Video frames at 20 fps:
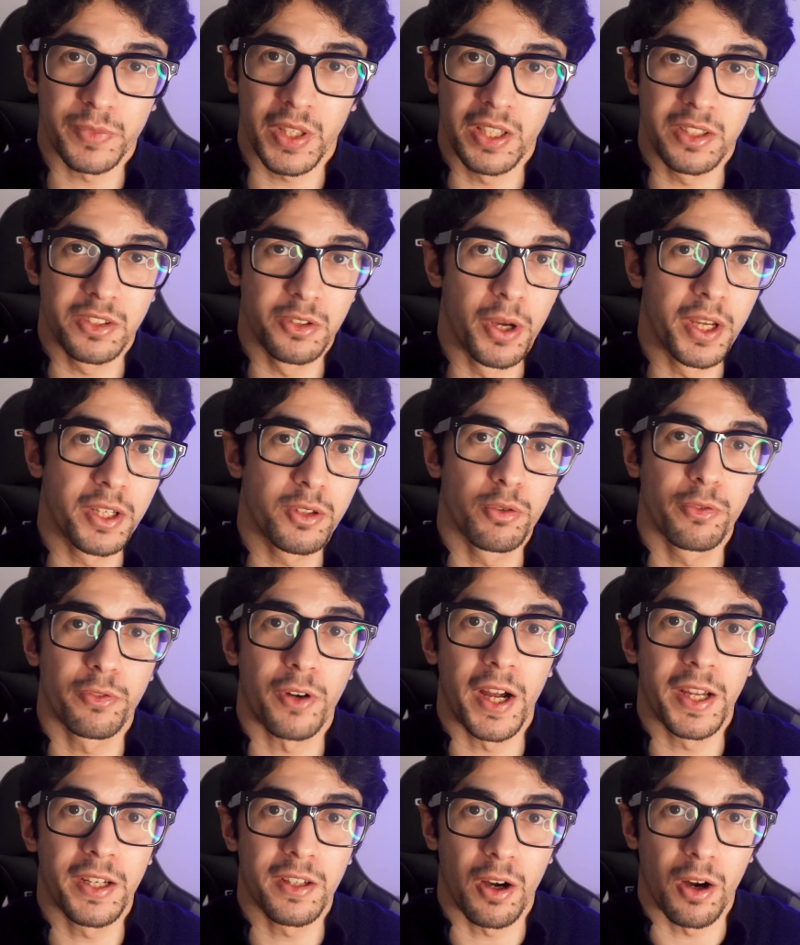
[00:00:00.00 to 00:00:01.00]
it's going to
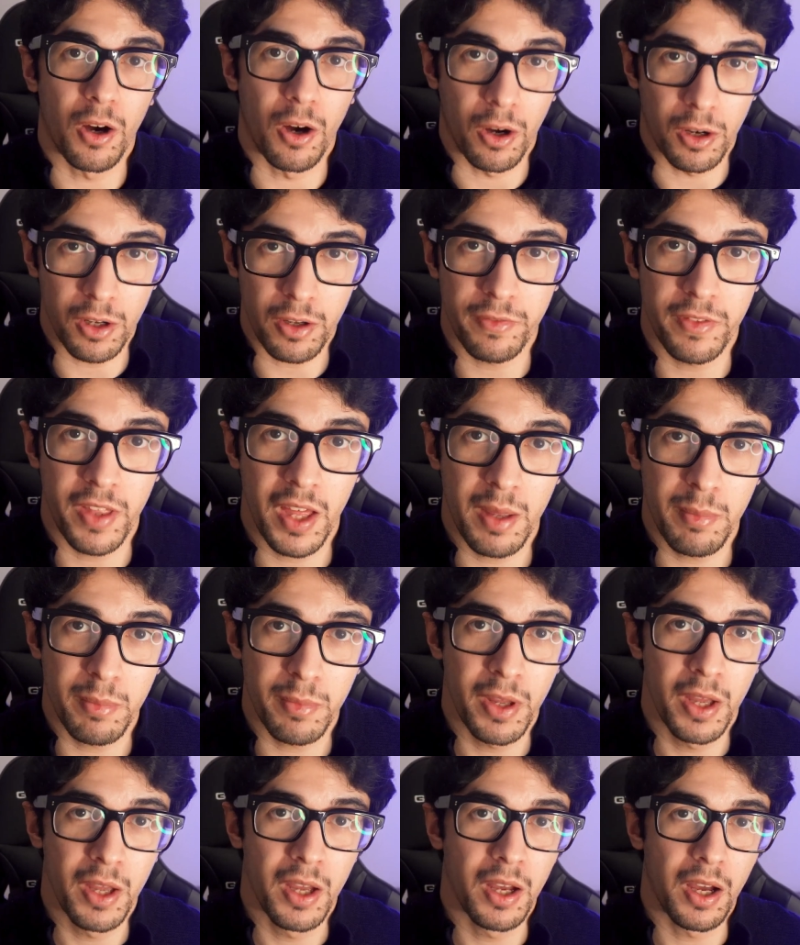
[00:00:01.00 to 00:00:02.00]
find all of
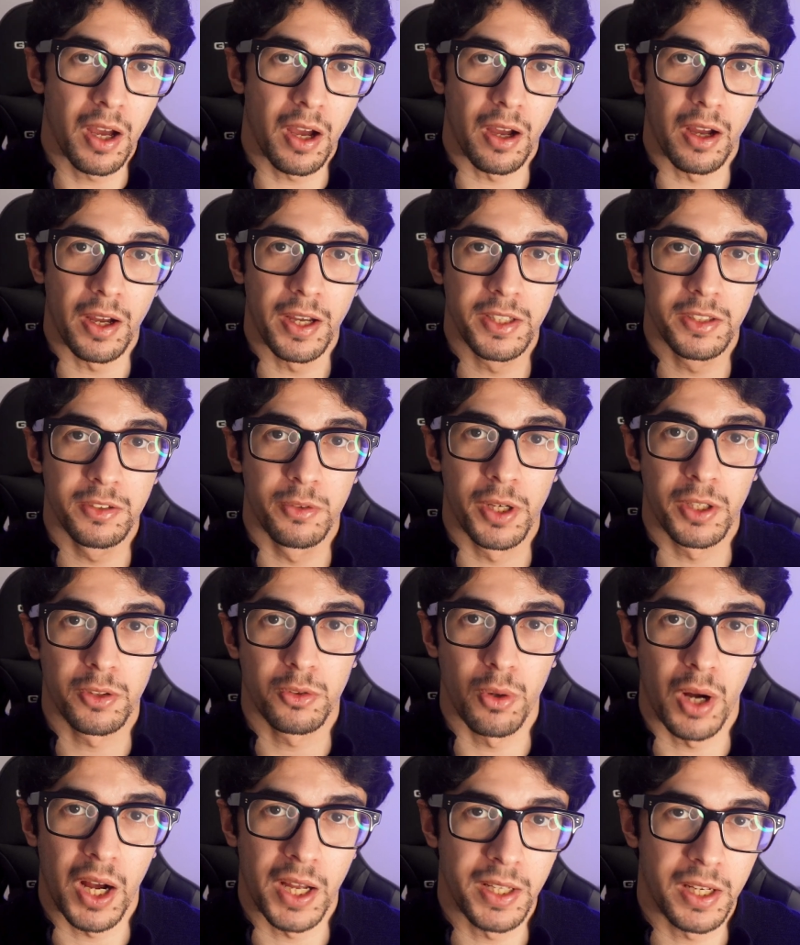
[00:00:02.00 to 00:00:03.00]
them. It's going
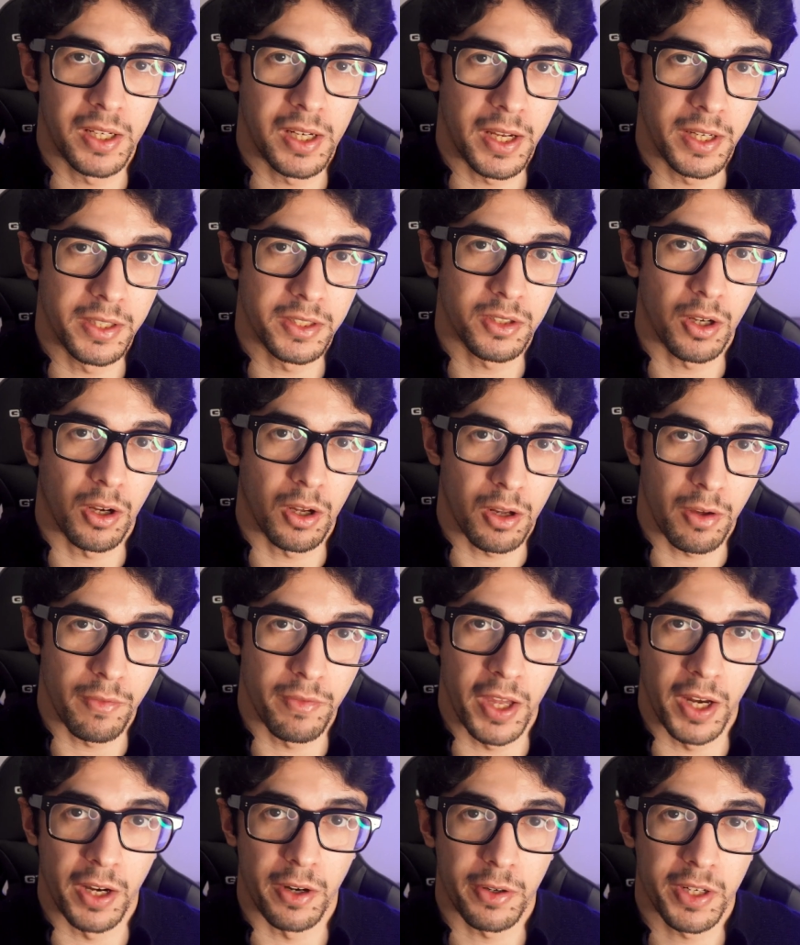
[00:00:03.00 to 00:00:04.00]
to analyze all of
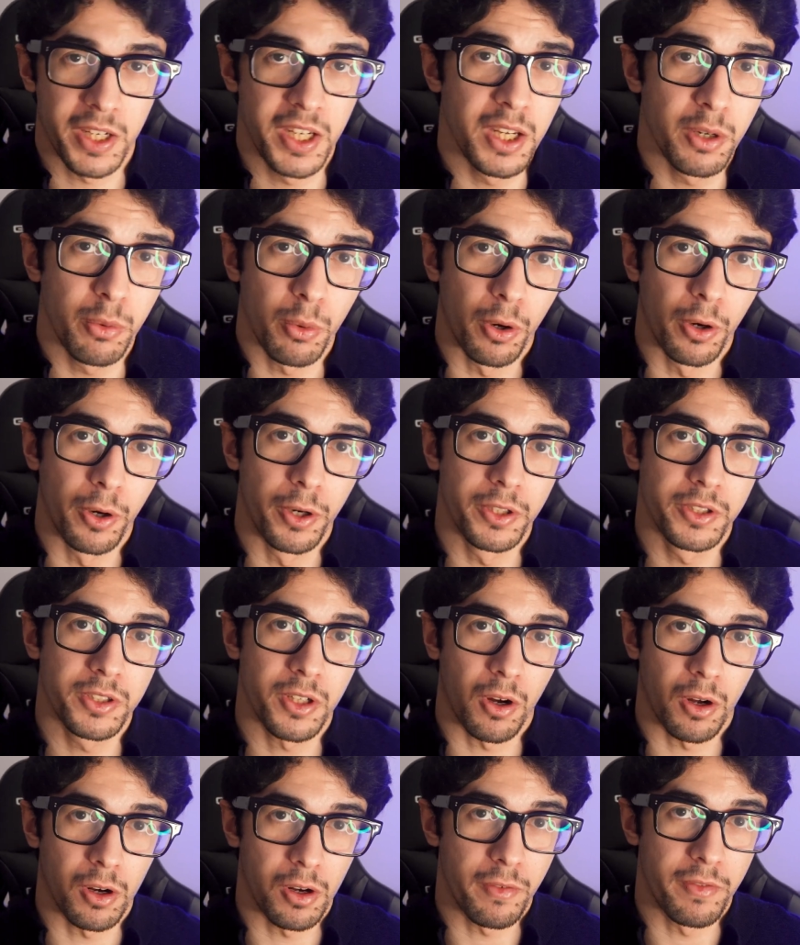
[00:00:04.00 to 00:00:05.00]
their keywords,
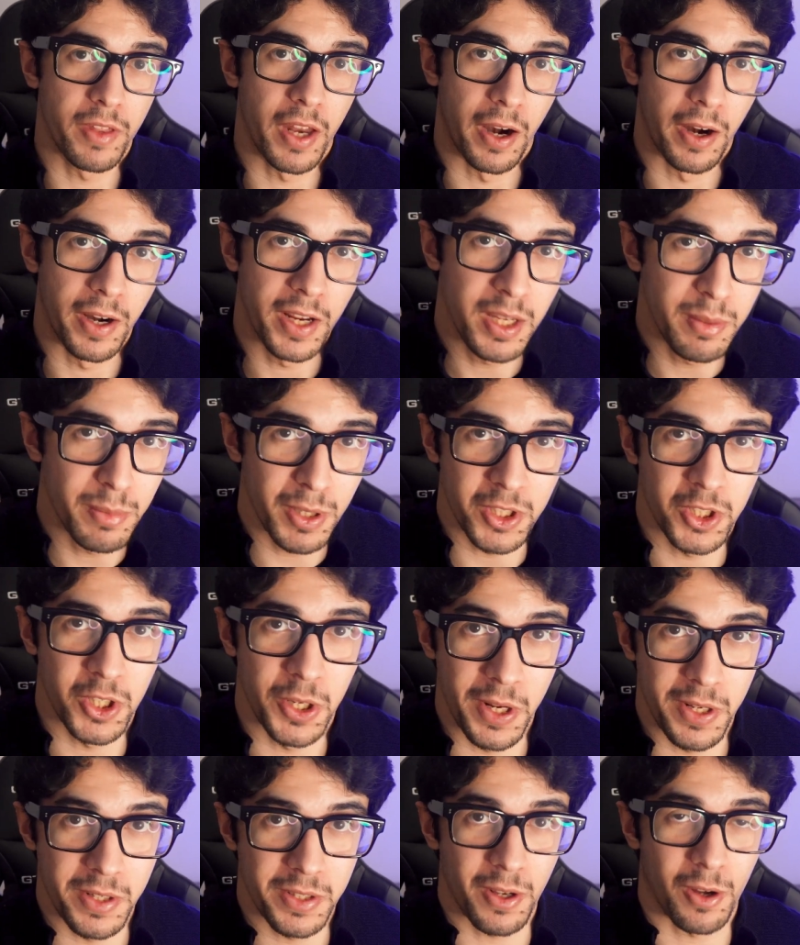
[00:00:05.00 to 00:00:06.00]
all of their
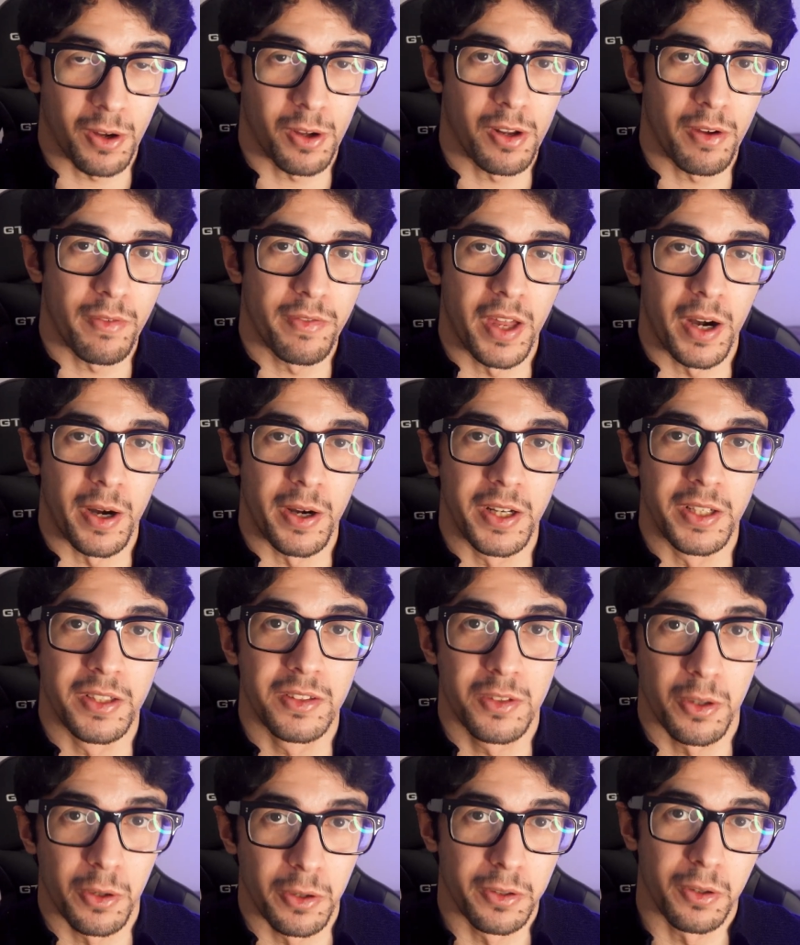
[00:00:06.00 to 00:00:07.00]
images, all of their
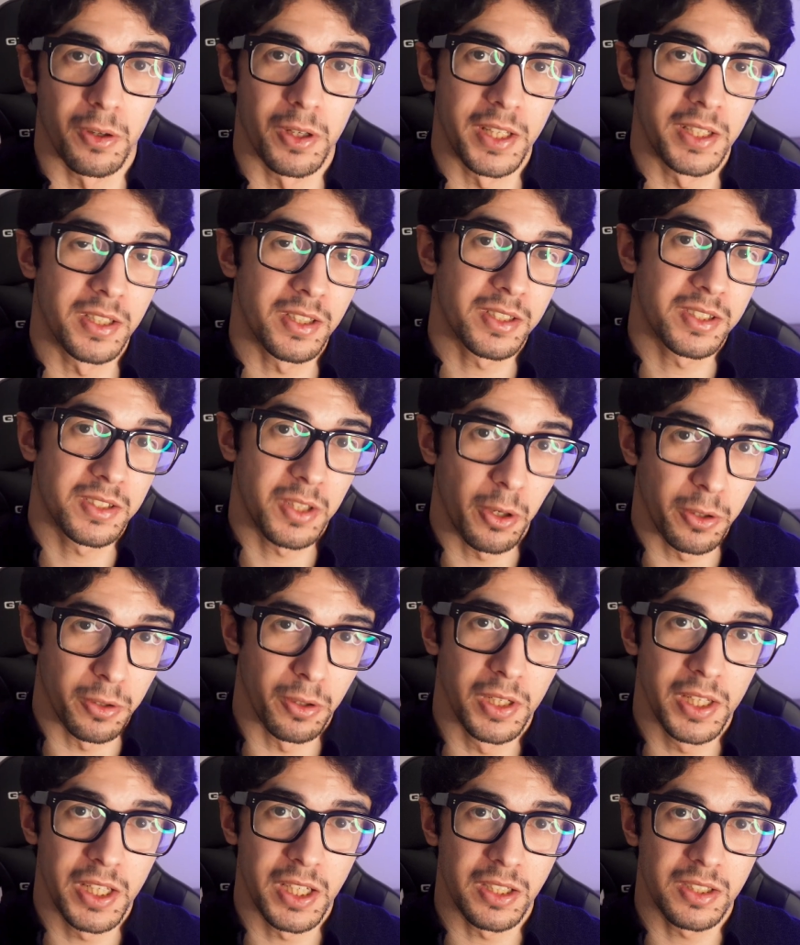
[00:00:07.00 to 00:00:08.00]
internal and external
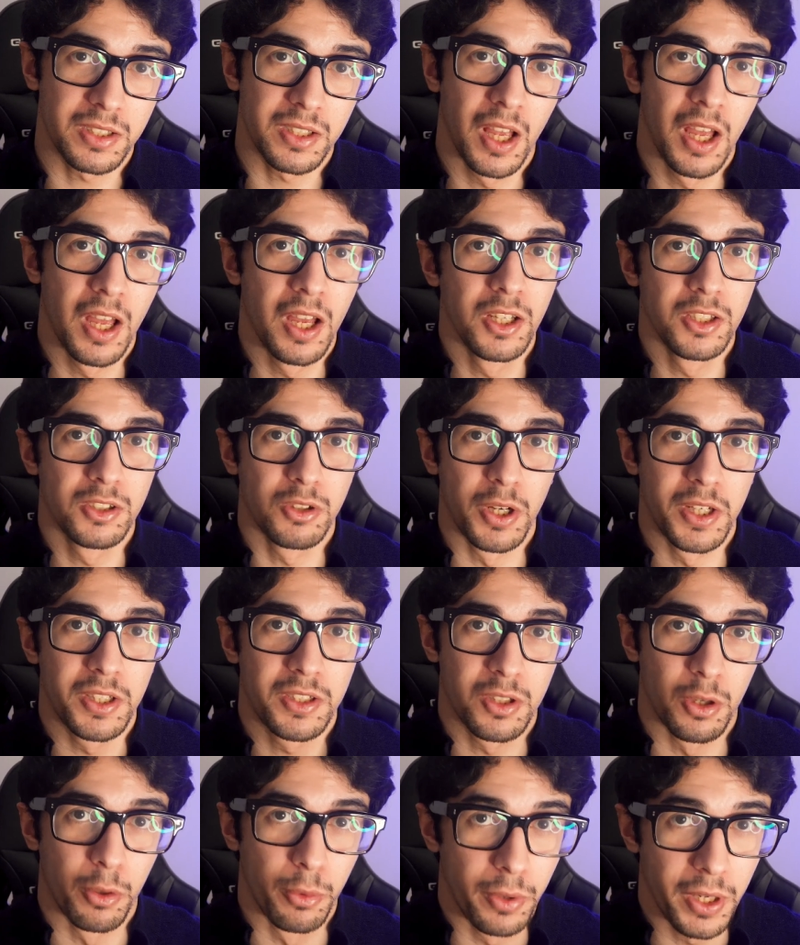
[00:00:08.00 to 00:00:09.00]
links. So
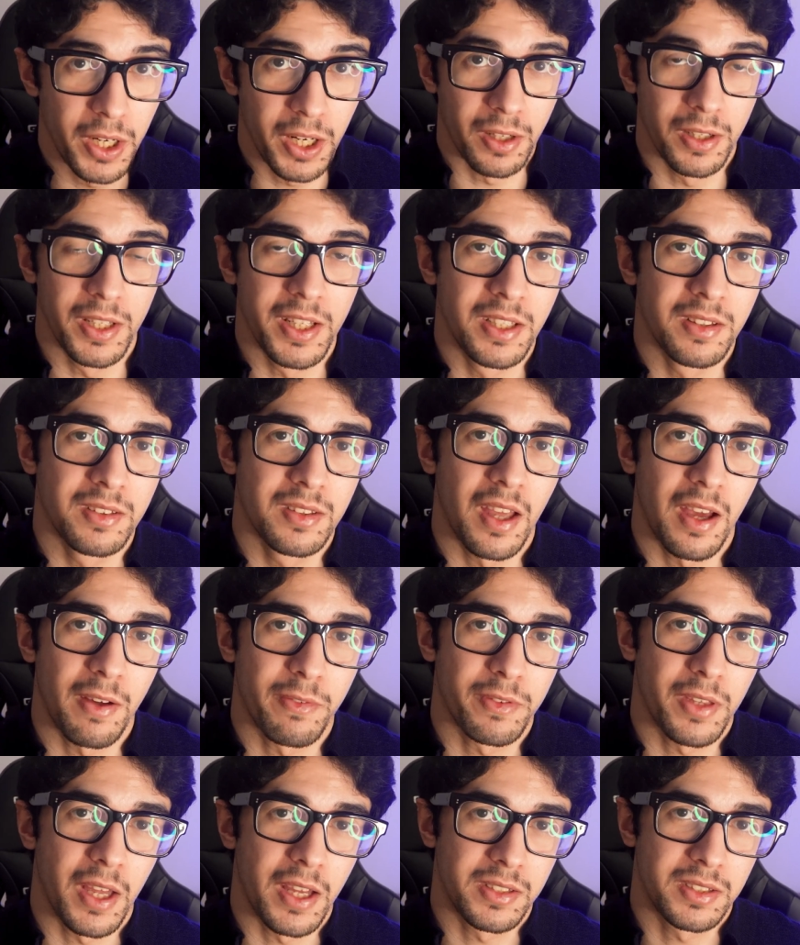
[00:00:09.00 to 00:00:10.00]
it's a real
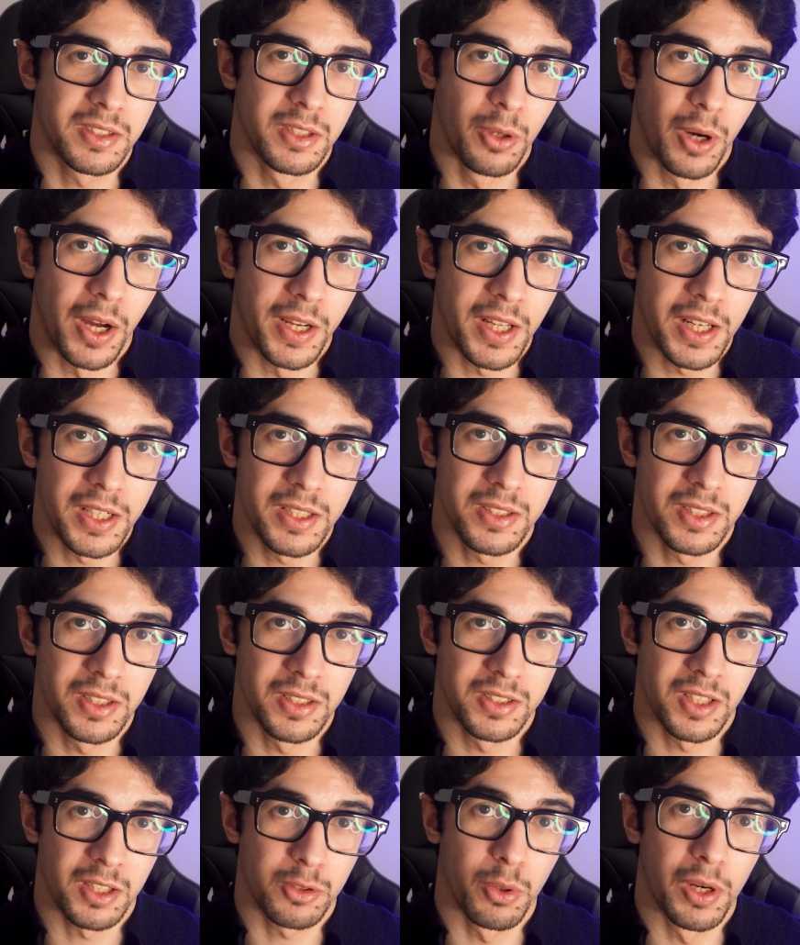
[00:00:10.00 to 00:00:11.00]
in-depth SEO
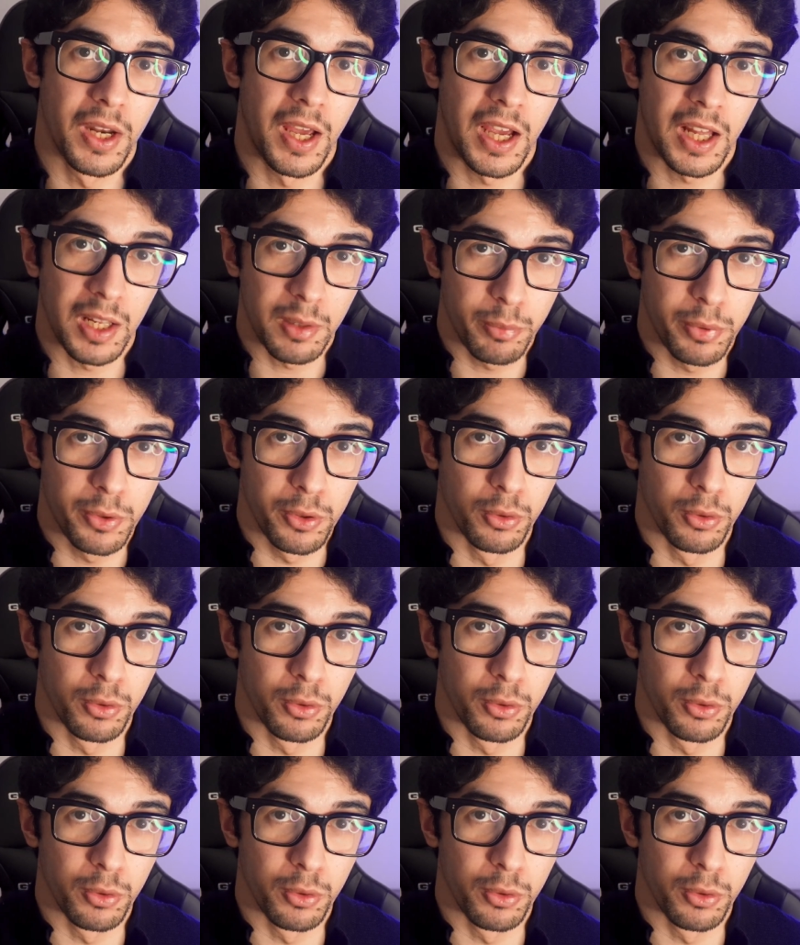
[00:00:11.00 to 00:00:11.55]
analysis that will help